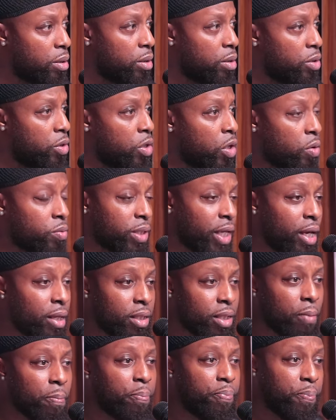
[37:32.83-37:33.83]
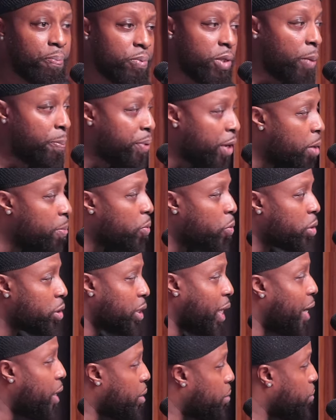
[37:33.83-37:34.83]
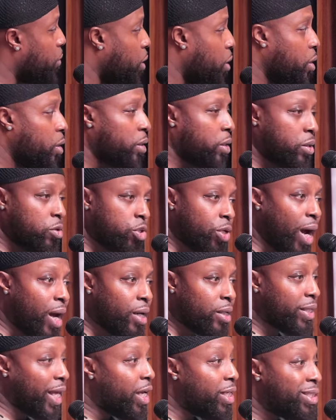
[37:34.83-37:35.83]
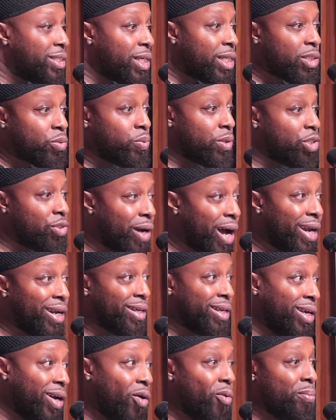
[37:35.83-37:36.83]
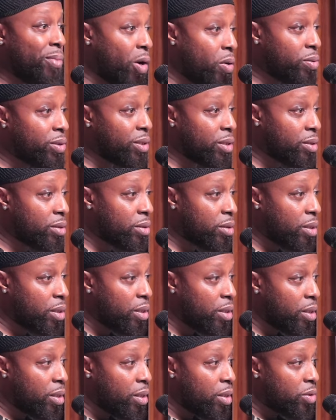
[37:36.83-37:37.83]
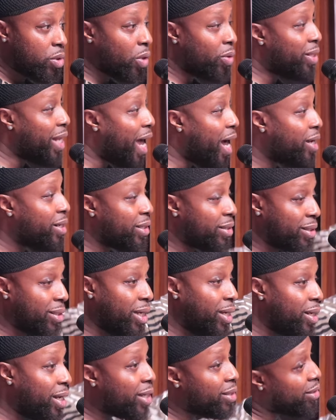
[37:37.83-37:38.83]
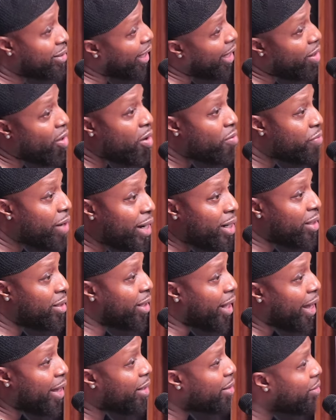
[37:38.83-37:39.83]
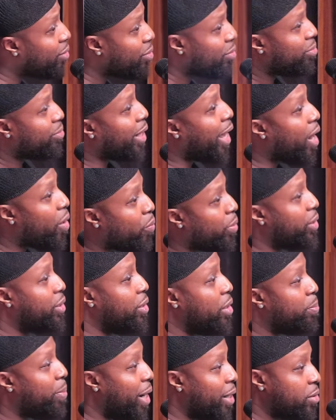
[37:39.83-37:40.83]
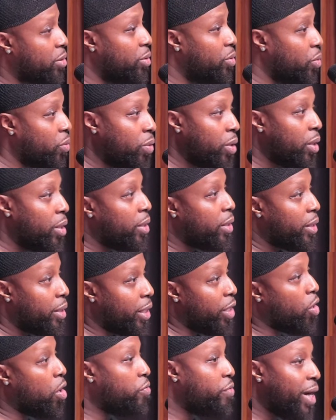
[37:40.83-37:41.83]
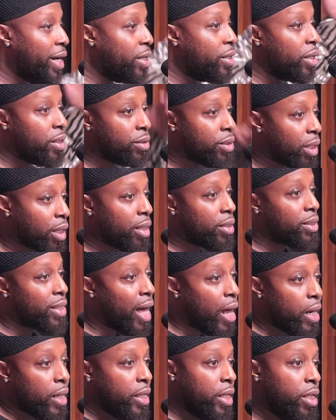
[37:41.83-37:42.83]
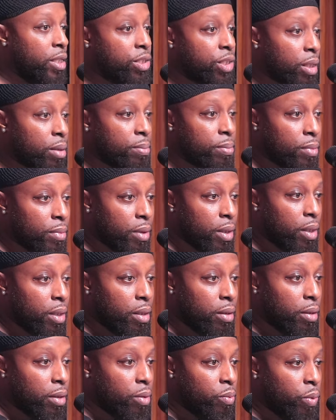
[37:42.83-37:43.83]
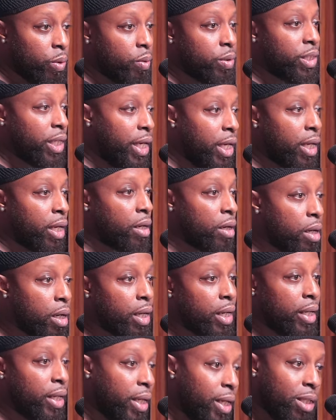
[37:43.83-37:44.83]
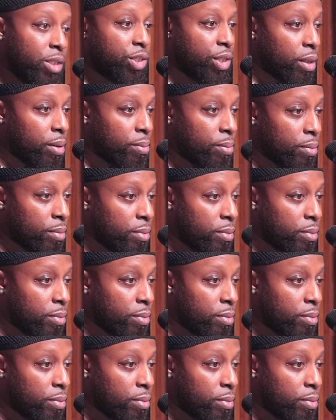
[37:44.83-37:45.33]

you don't think the, the people was like, trying to they just was trying to kill Moses. Mm-hmm. So now to see this, they already like, now what's he about to do? He already done took us out of Egypt. We was eating good in Egypt.